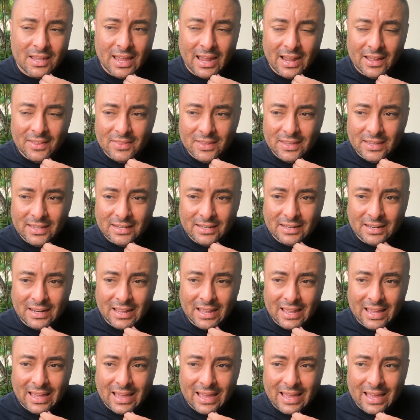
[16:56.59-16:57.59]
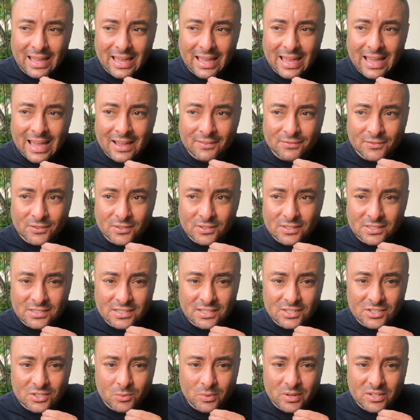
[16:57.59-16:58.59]
and then after the
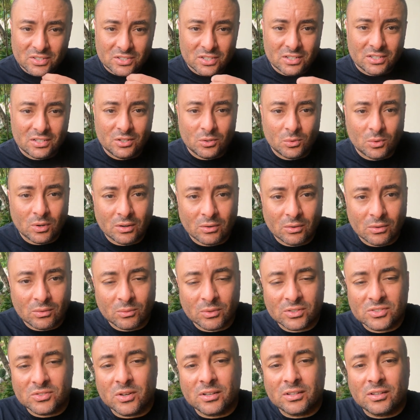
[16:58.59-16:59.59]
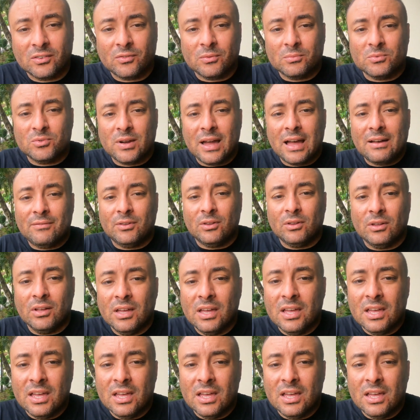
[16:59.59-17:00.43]
situation, you were restricted from travel,